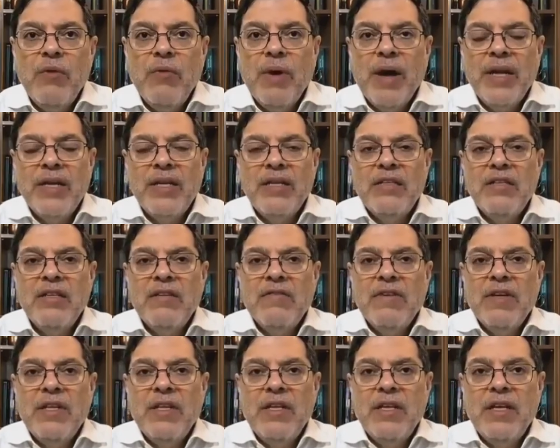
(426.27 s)
Iranian
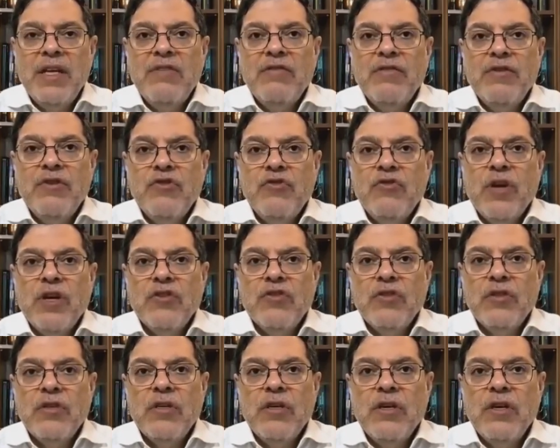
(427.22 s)
civilian
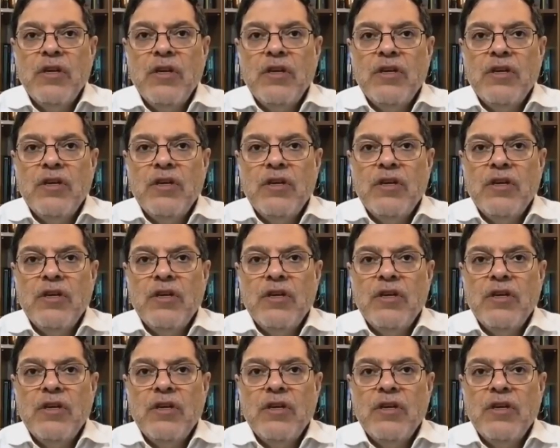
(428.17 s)
infrastructure.